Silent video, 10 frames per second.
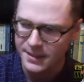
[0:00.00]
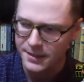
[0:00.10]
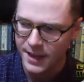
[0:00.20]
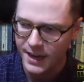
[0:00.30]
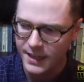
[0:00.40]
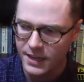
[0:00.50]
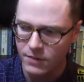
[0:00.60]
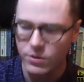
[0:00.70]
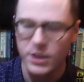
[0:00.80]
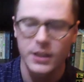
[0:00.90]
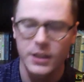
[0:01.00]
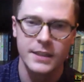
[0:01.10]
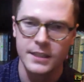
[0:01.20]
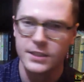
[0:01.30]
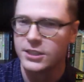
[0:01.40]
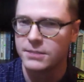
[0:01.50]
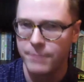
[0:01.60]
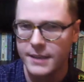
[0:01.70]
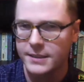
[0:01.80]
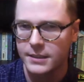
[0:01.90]
that I kind of realized that she's
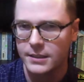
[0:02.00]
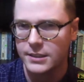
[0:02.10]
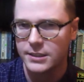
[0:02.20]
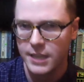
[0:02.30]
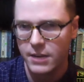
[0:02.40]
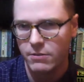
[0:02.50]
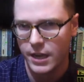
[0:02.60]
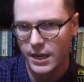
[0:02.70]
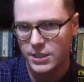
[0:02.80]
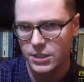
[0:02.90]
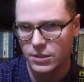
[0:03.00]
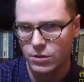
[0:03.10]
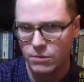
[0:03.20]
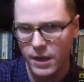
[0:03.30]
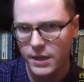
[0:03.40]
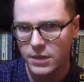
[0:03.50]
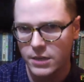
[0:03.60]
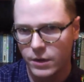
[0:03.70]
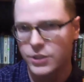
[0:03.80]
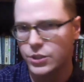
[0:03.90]
basically secret agent Hermione
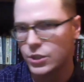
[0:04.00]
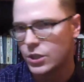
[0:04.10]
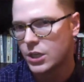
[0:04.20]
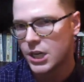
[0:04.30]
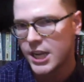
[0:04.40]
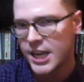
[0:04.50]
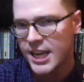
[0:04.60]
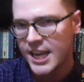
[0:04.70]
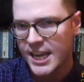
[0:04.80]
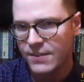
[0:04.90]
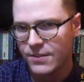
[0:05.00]
Granger. And